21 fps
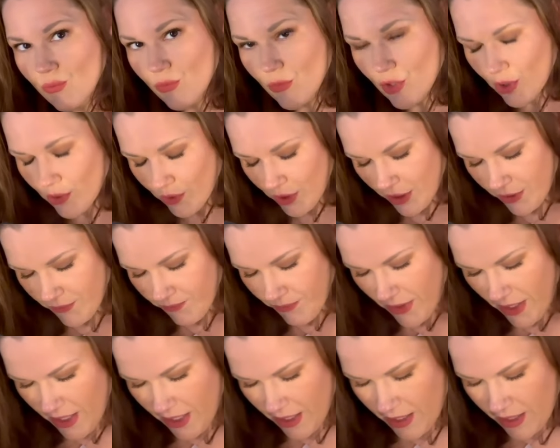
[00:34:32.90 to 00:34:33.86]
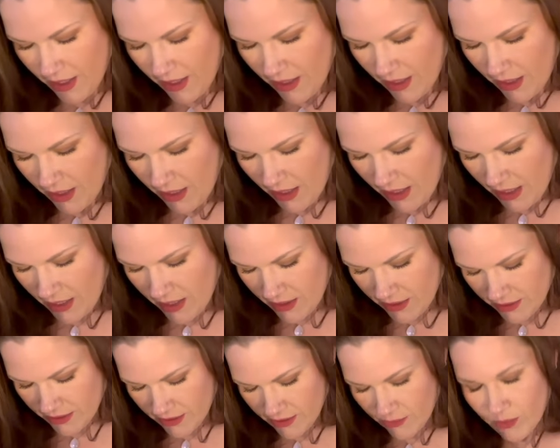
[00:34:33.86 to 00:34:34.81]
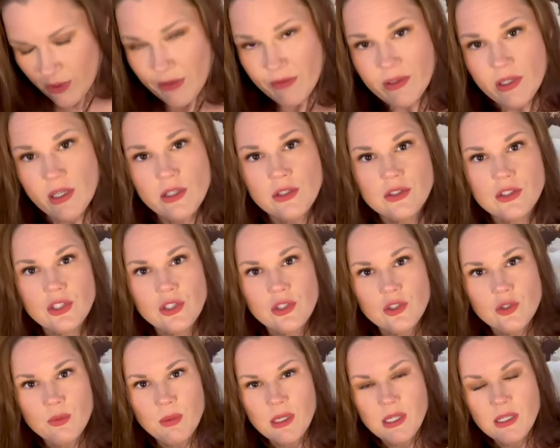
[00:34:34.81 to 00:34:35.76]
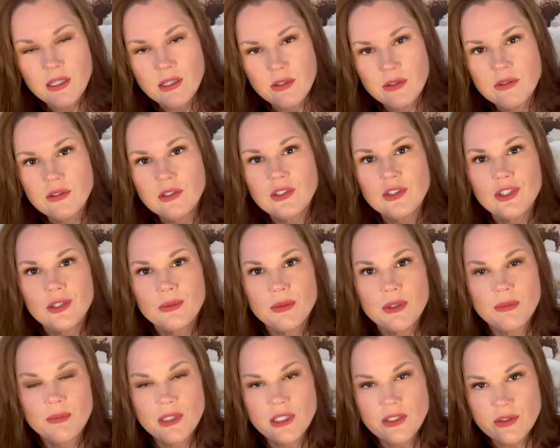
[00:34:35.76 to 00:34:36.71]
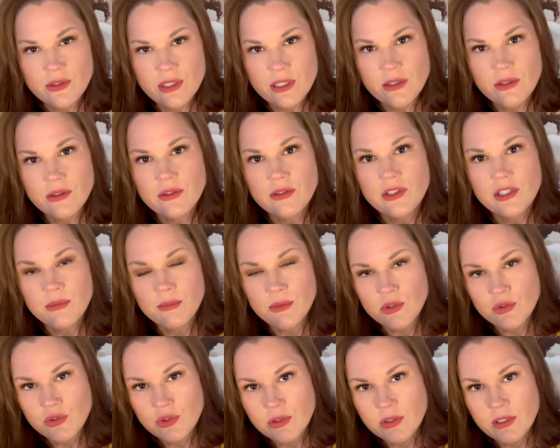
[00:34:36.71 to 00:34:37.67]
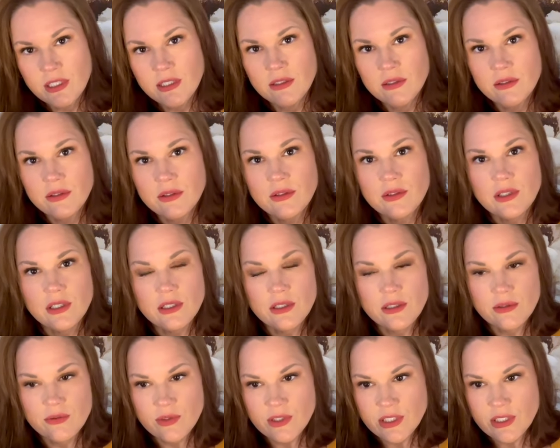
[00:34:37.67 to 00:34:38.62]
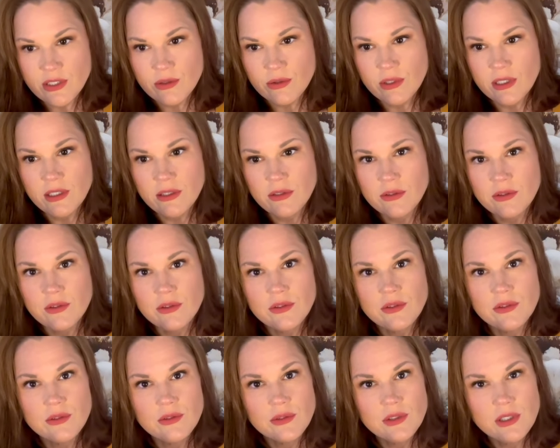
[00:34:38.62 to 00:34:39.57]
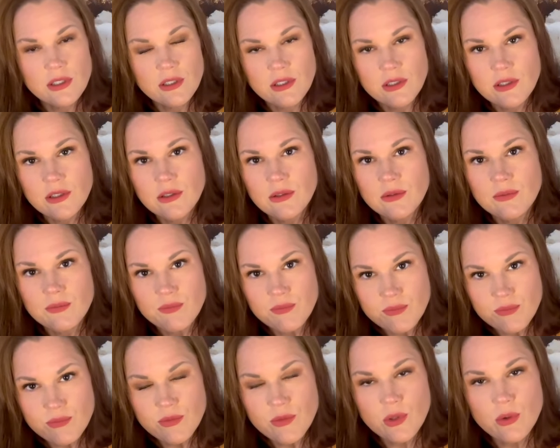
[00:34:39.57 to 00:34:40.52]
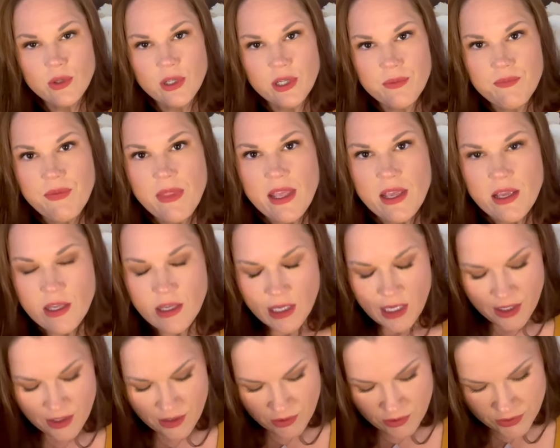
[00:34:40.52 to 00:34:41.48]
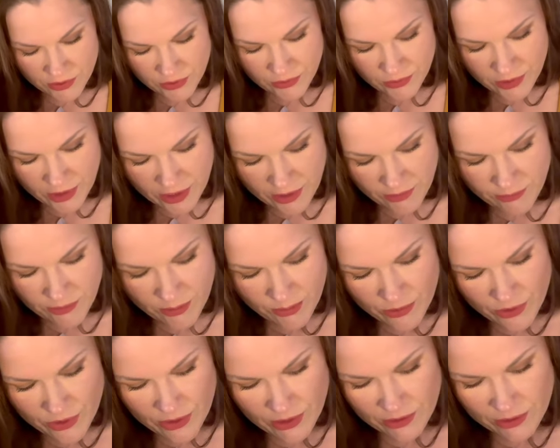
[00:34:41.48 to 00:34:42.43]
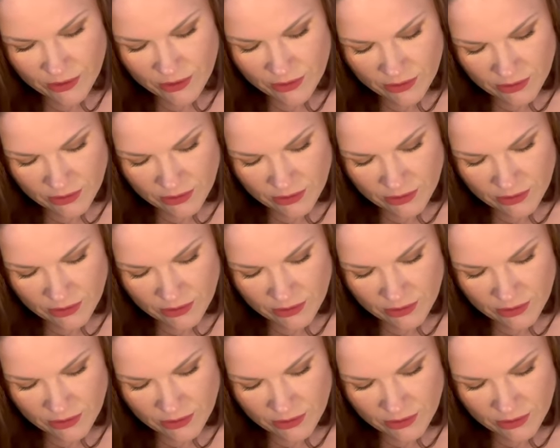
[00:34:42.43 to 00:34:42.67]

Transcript: okay. And whatever constitutes bad health, this could be mental health, emotional health, physical health, Okay. And also it can represent